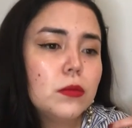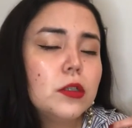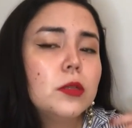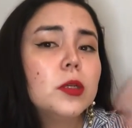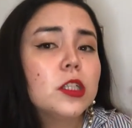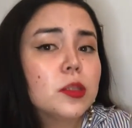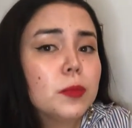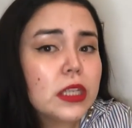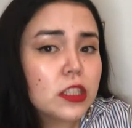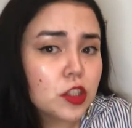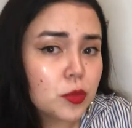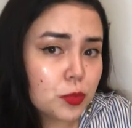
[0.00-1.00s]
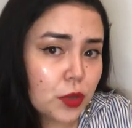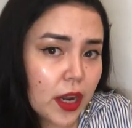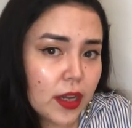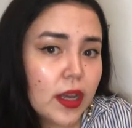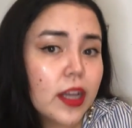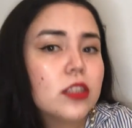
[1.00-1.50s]
rumors being
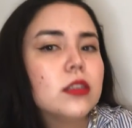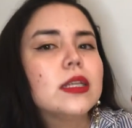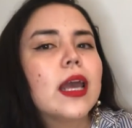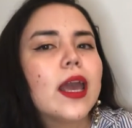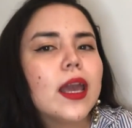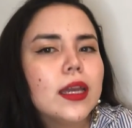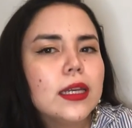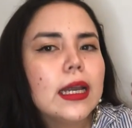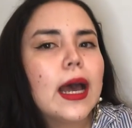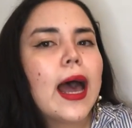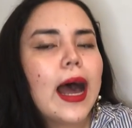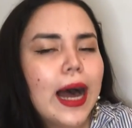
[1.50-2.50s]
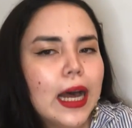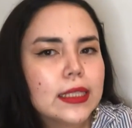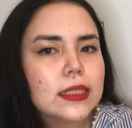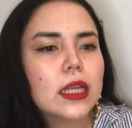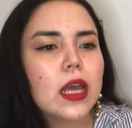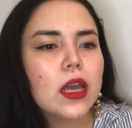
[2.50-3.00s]
spread, entertained
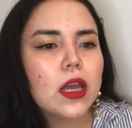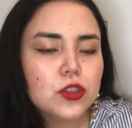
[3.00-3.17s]
as